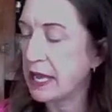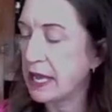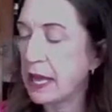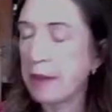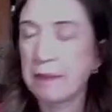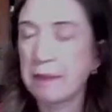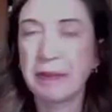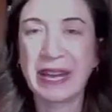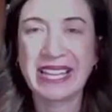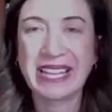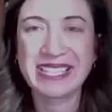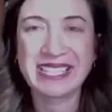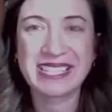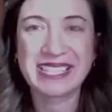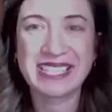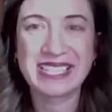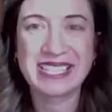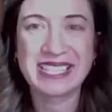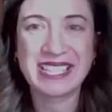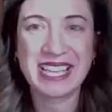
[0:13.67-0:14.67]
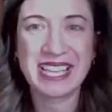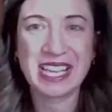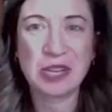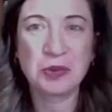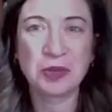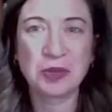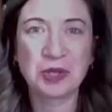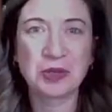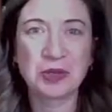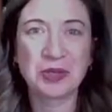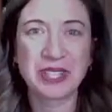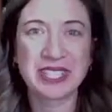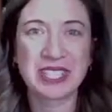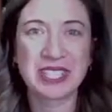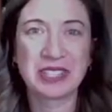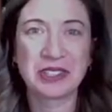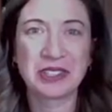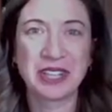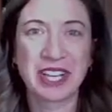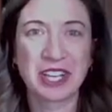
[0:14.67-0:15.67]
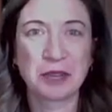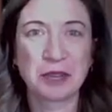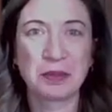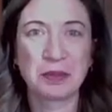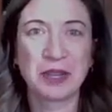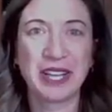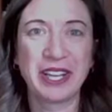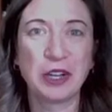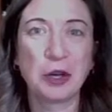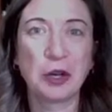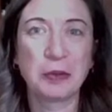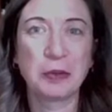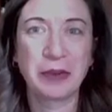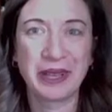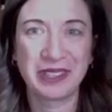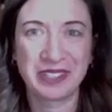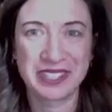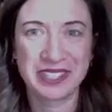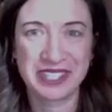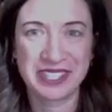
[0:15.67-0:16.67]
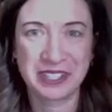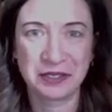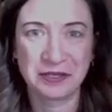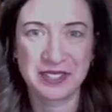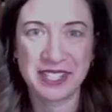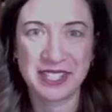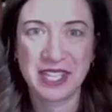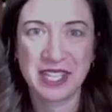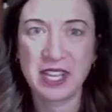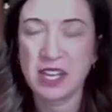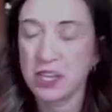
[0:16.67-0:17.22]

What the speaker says: but today we're going to learn how to play all by ourselves.